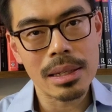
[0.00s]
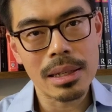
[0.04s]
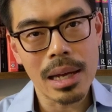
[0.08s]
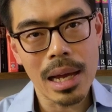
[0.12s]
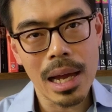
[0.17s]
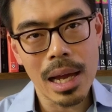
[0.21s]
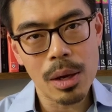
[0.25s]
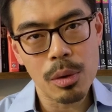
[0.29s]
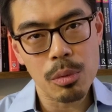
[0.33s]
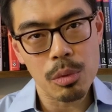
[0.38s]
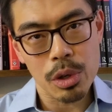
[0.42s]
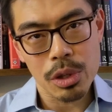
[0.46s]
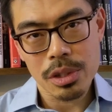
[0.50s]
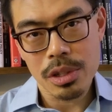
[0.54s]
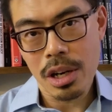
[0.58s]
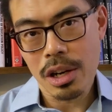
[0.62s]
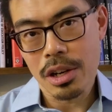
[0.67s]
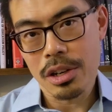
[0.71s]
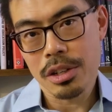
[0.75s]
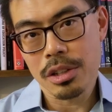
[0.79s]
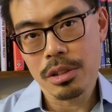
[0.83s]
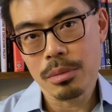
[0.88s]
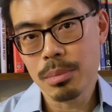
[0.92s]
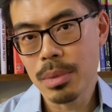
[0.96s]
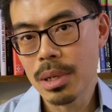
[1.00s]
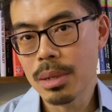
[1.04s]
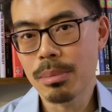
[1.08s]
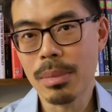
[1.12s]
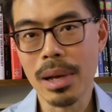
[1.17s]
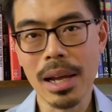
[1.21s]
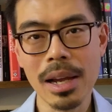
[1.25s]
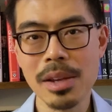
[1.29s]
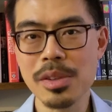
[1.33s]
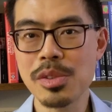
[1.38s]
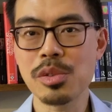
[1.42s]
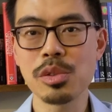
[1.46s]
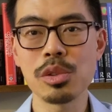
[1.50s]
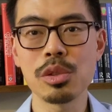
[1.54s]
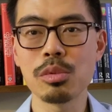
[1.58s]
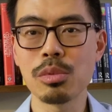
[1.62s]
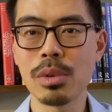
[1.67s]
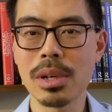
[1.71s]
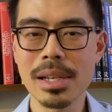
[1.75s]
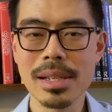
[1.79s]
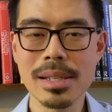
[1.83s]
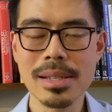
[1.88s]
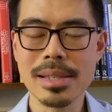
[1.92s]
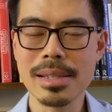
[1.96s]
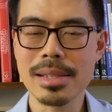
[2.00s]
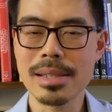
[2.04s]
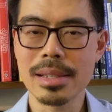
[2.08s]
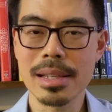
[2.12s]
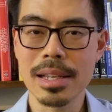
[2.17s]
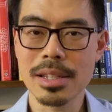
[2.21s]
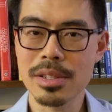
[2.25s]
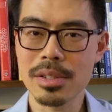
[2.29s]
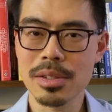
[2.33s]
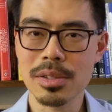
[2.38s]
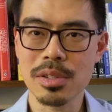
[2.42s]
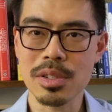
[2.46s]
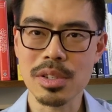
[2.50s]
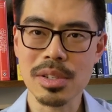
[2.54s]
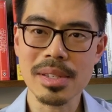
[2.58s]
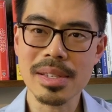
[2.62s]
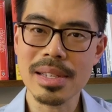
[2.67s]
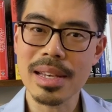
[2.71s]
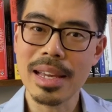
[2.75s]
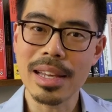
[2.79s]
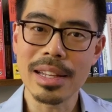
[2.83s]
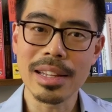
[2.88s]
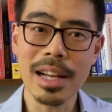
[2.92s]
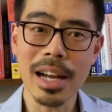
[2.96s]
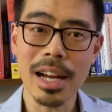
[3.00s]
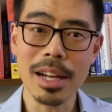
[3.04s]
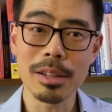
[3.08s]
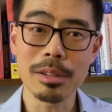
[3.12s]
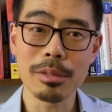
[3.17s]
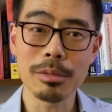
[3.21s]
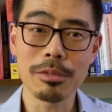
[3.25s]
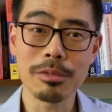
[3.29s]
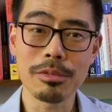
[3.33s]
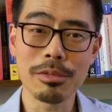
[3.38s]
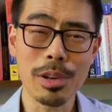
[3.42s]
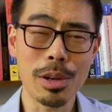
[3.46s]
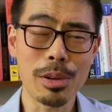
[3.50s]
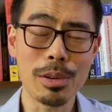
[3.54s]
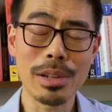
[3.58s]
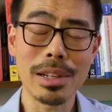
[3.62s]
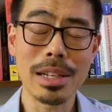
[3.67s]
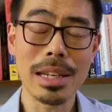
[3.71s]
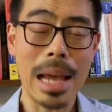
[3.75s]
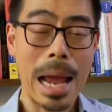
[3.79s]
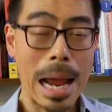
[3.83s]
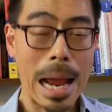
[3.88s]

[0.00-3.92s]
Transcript: I worked hard, but my high school was, let's just say, not very